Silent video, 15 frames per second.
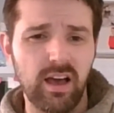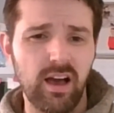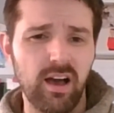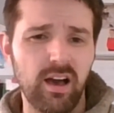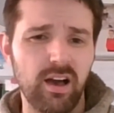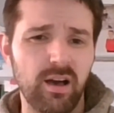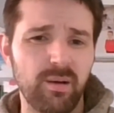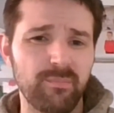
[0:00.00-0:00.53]

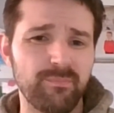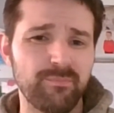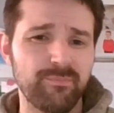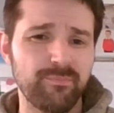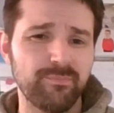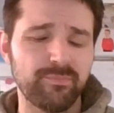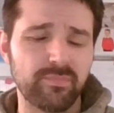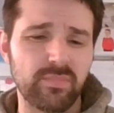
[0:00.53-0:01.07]

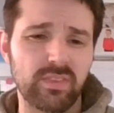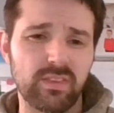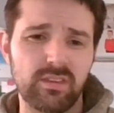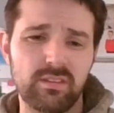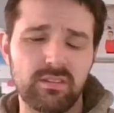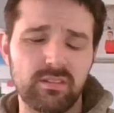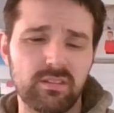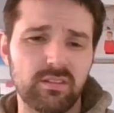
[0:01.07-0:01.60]
The
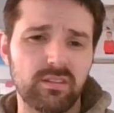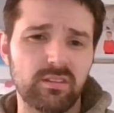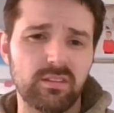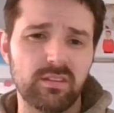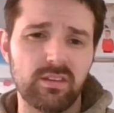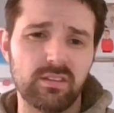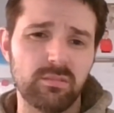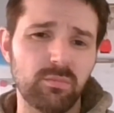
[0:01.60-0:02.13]

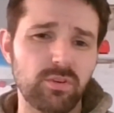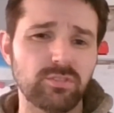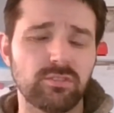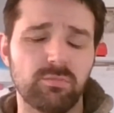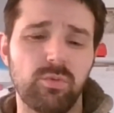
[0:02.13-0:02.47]
most